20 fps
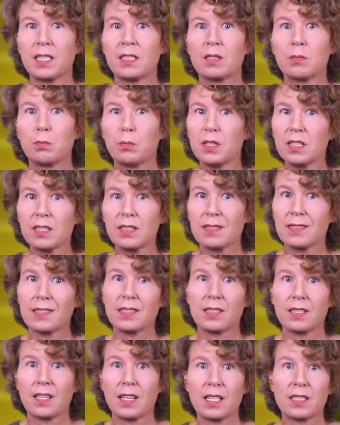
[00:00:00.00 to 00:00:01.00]
and myths
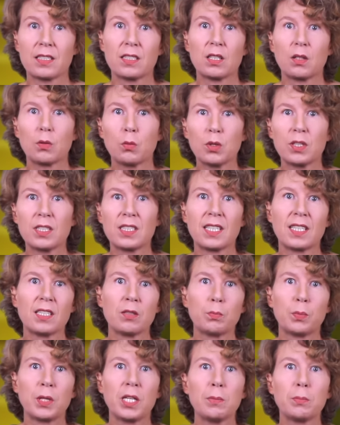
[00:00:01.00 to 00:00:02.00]
that would tell
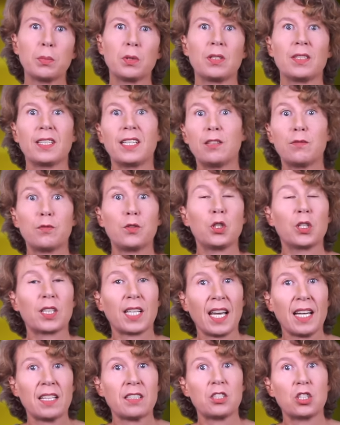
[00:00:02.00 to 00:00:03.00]
people if your
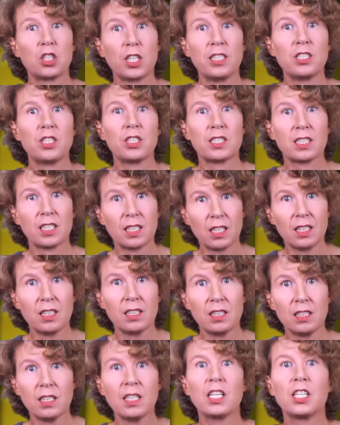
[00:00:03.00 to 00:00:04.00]
cat changes
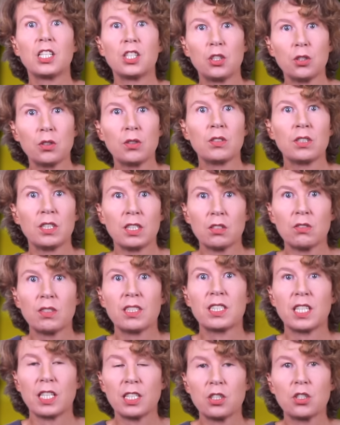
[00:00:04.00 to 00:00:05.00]
color, you're near a
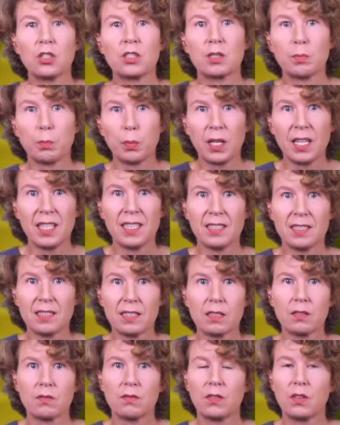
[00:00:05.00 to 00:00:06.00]
dangerous place.